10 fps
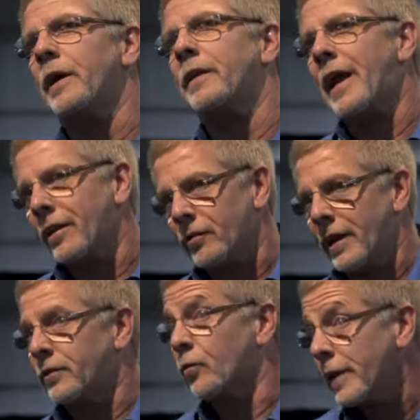and that has
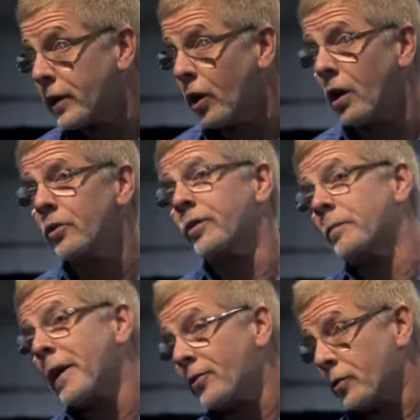led to recalls
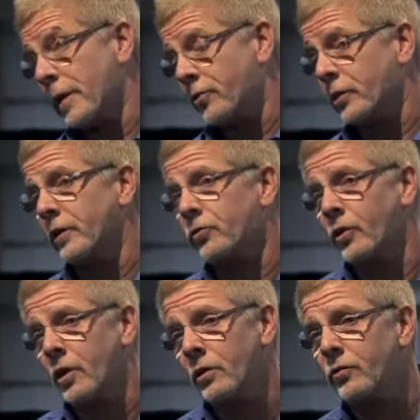and major
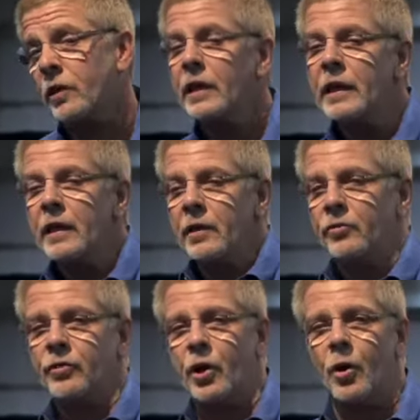concerns.
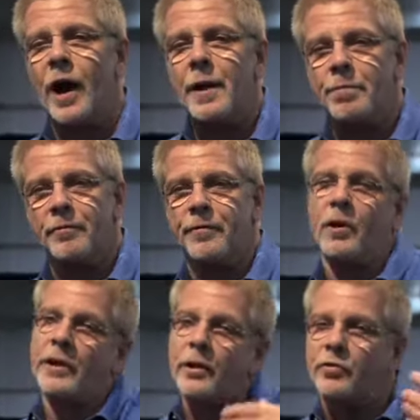So I
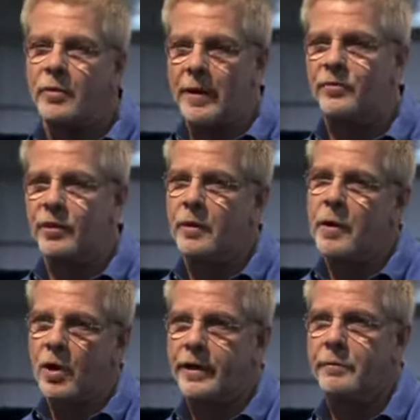prefer to use domestic
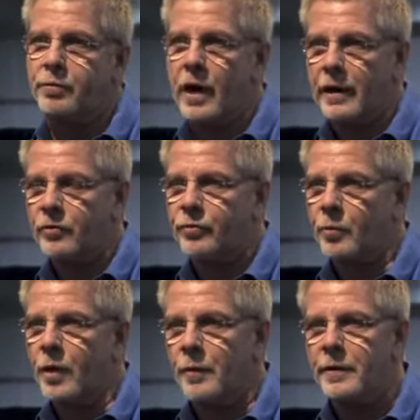American products for
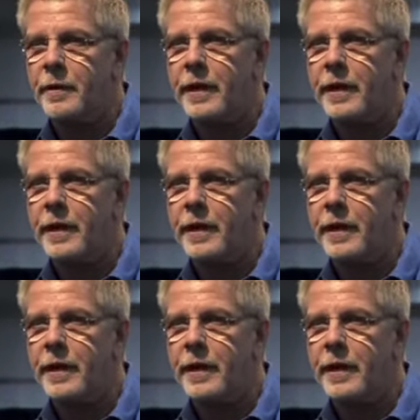what we